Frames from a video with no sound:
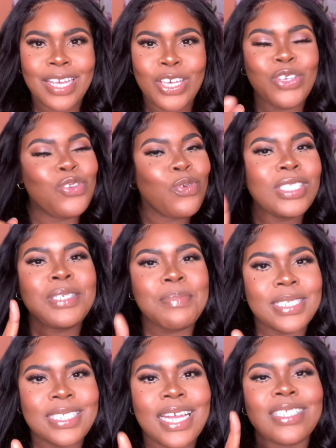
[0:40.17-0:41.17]
you don't want to
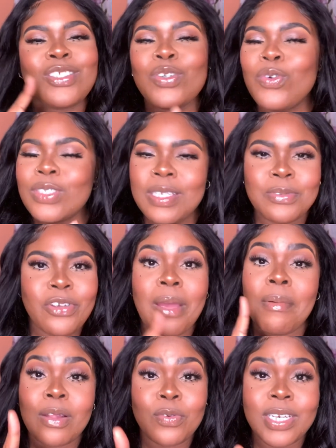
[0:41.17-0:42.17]
miss that, so go subscribe.
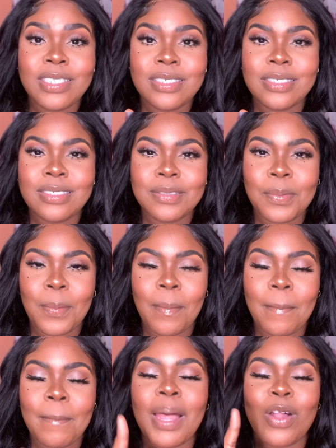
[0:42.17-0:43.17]

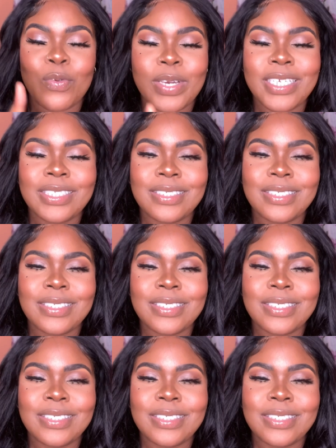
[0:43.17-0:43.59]
I'll wait.